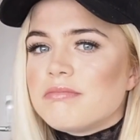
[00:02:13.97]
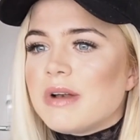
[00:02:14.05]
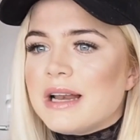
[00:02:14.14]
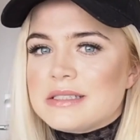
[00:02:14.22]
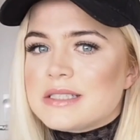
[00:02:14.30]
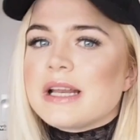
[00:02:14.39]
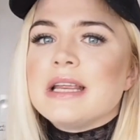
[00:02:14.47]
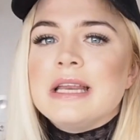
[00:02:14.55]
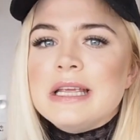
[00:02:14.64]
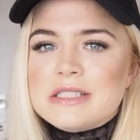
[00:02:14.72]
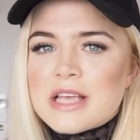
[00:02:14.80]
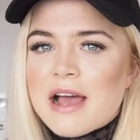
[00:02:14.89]
literally
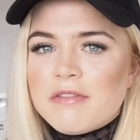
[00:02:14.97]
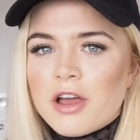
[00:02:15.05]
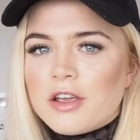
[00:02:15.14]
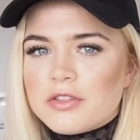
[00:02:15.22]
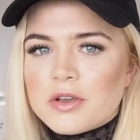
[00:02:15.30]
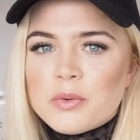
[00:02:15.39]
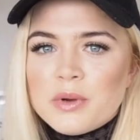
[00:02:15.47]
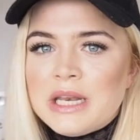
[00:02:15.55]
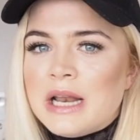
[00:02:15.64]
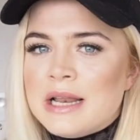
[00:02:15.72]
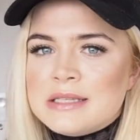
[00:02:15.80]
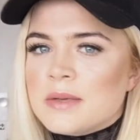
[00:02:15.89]
need to have like the Queen
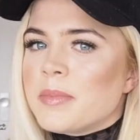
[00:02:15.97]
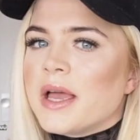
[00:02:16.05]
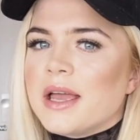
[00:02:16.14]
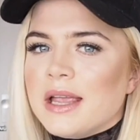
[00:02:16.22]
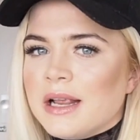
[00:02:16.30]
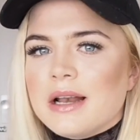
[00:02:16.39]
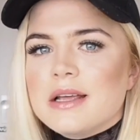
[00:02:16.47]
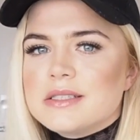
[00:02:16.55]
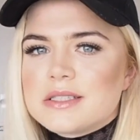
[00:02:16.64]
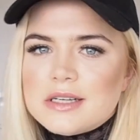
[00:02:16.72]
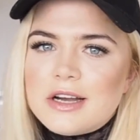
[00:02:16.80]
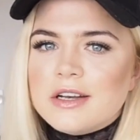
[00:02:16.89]
Elizabeth
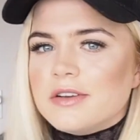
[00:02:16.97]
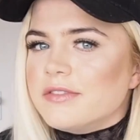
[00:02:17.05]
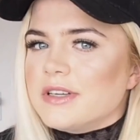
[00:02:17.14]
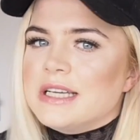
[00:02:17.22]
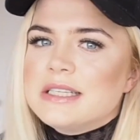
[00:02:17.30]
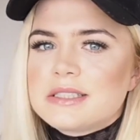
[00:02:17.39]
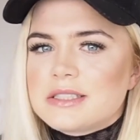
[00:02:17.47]
English kind of ish,